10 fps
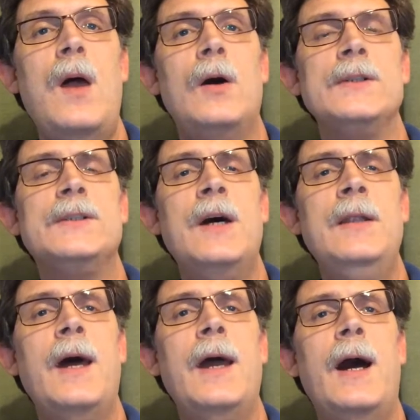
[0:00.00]
on
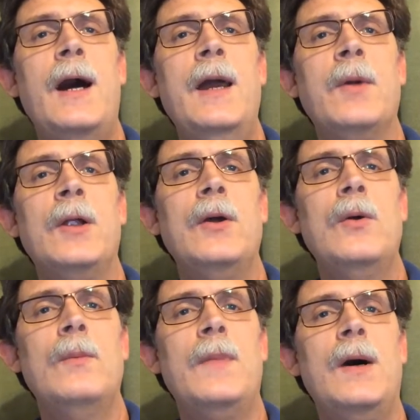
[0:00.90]
Sunday, I am going
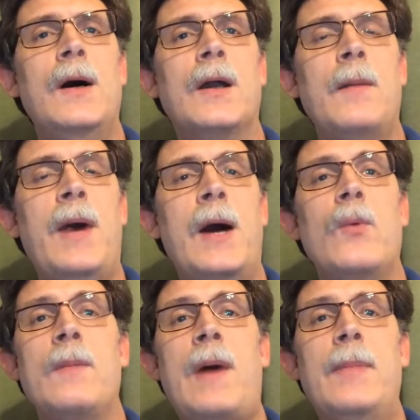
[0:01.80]
to do combine
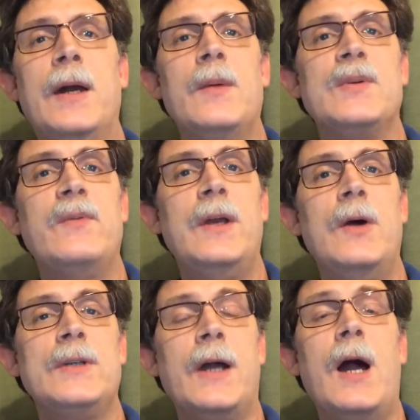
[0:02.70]
one of my pickups
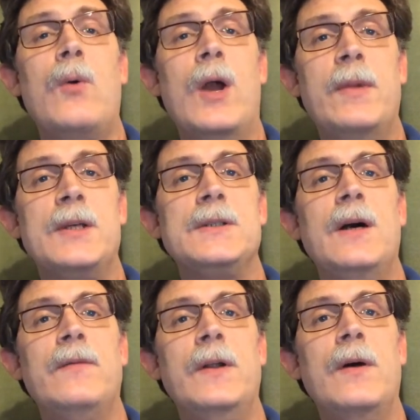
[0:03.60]
videos. I got quite a bit of
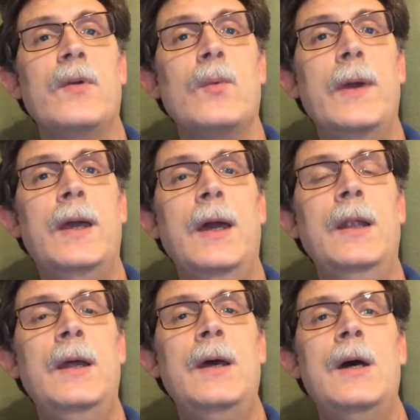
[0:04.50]
stuff in over the
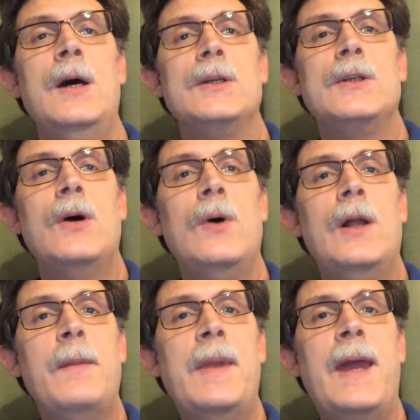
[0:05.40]
weekend. So
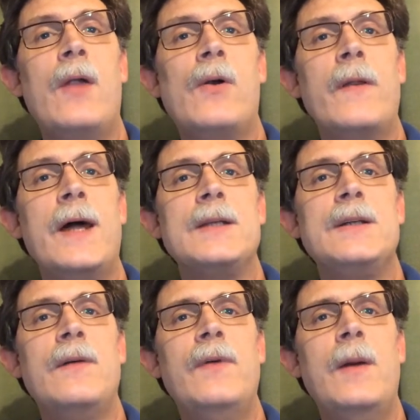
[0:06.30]
let me gather all that
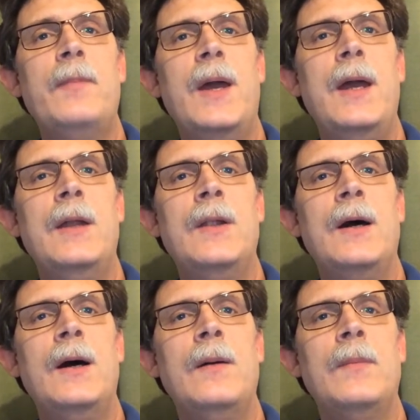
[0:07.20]
stuff up and
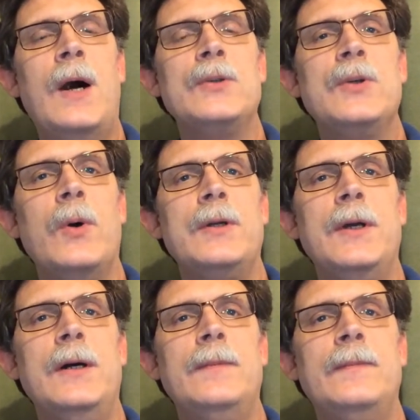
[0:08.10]
I'll show it to you.